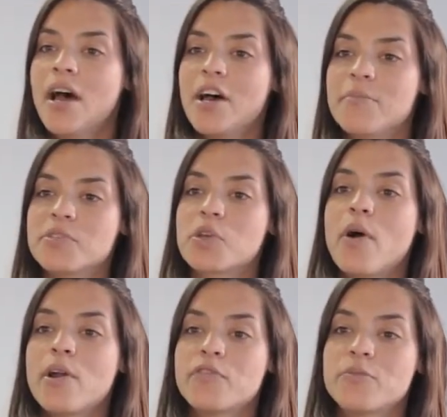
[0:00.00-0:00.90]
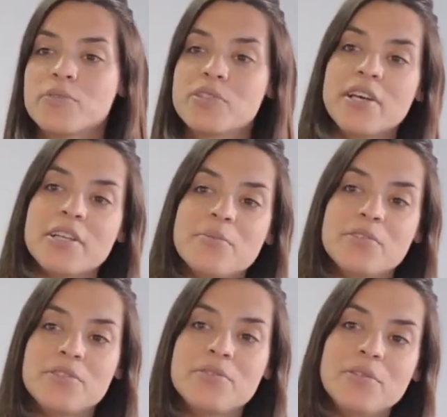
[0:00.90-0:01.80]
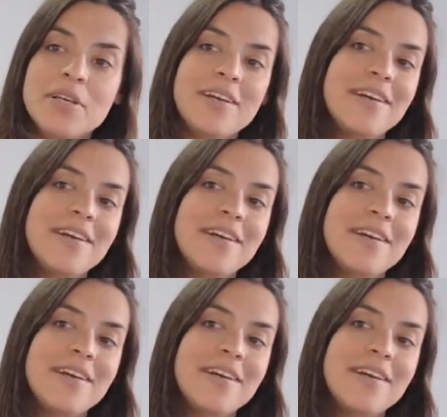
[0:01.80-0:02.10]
So quite often we'll turn up to